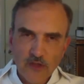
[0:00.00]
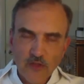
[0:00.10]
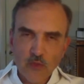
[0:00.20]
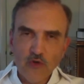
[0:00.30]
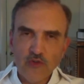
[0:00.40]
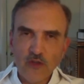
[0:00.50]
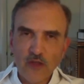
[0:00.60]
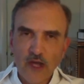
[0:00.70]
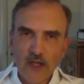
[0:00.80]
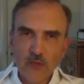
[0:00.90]
In other words,
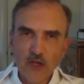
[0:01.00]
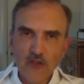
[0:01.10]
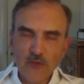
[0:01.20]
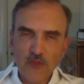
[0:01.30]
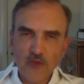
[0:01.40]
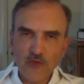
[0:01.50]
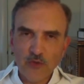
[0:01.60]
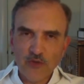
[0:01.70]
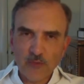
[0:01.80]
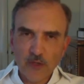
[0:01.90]
I don't want to do this the
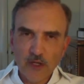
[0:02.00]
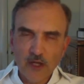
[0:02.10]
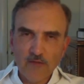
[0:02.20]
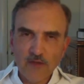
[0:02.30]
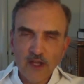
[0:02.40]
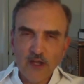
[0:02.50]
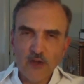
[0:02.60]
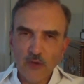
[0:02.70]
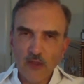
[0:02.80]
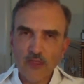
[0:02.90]
rest of my life, and I
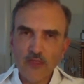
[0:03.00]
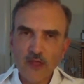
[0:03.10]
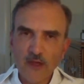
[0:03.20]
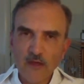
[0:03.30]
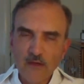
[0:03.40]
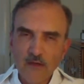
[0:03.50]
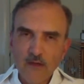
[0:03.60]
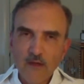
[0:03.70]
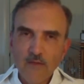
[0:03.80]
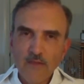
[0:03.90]
don't want to think
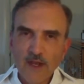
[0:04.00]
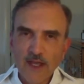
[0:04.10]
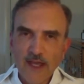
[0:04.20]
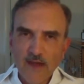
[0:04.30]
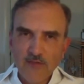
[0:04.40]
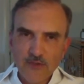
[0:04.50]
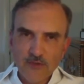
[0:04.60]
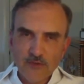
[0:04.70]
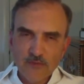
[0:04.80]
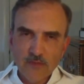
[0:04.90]
that I have to.